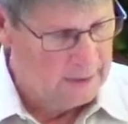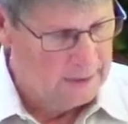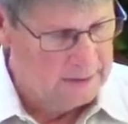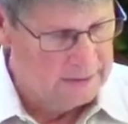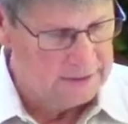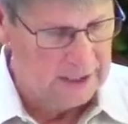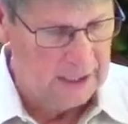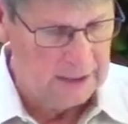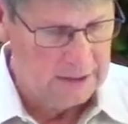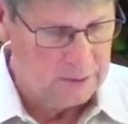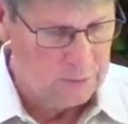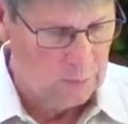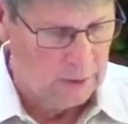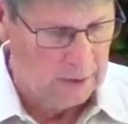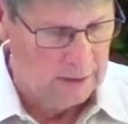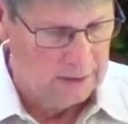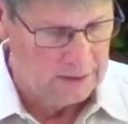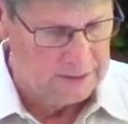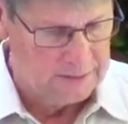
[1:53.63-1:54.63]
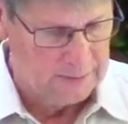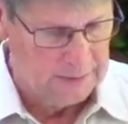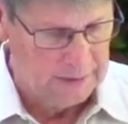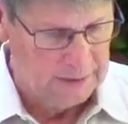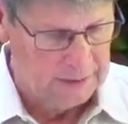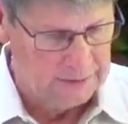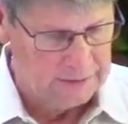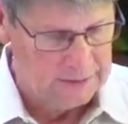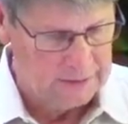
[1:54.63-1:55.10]
sanctuary
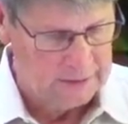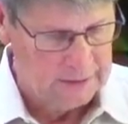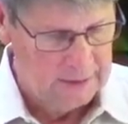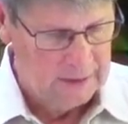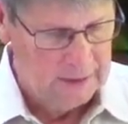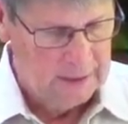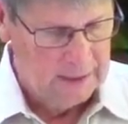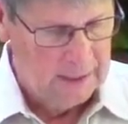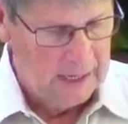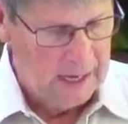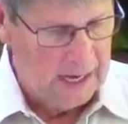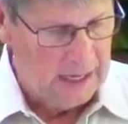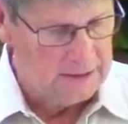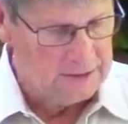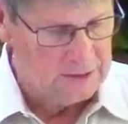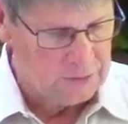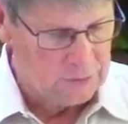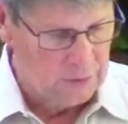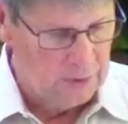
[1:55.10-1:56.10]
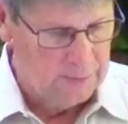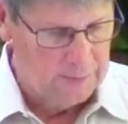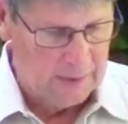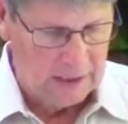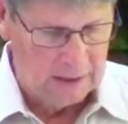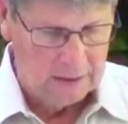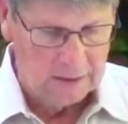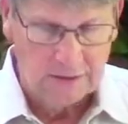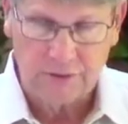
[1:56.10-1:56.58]
experience and
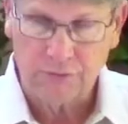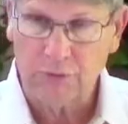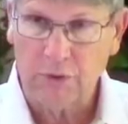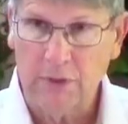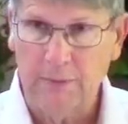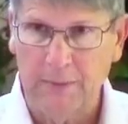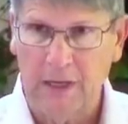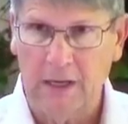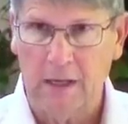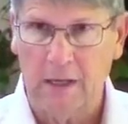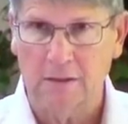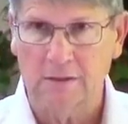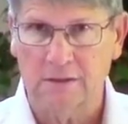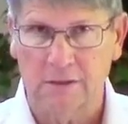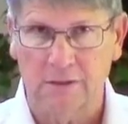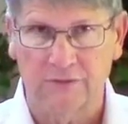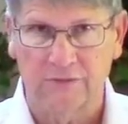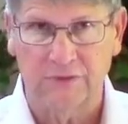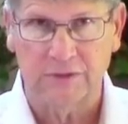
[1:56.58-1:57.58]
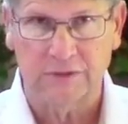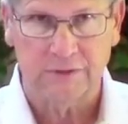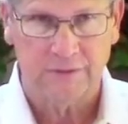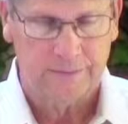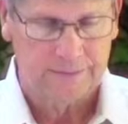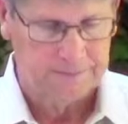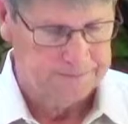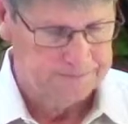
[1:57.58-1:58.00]
streaming our service.